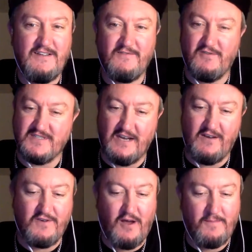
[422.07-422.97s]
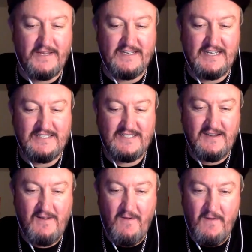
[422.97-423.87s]
Of course, I love copying things.
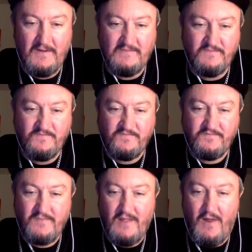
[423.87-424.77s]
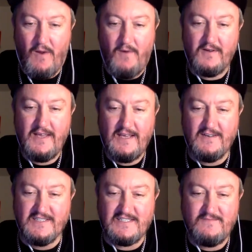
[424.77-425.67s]
Okay,
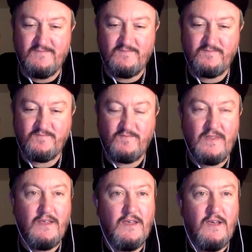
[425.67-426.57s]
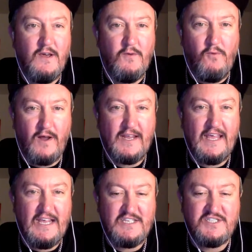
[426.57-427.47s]
guys. What
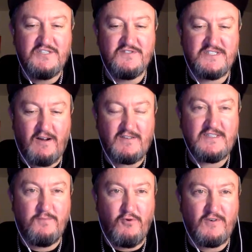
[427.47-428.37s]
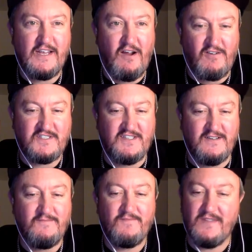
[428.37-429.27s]
age did you start supporting Arsenal?
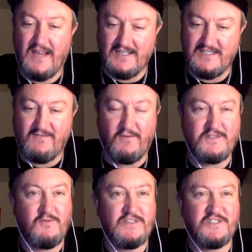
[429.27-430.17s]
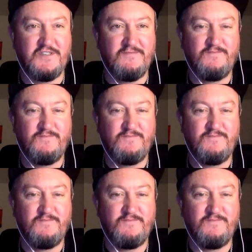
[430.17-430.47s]
That is the first question.